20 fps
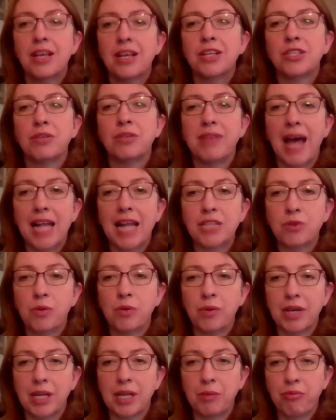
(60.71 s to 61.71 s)
So that's what
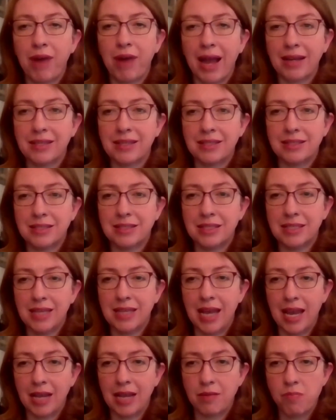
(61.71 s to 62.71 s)
we're going to practice
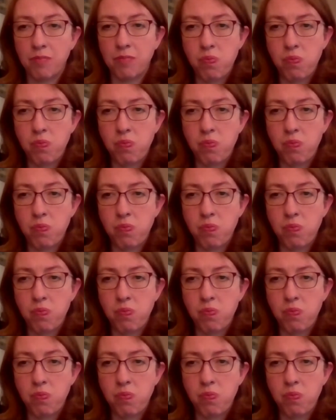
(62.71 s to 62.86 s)
today.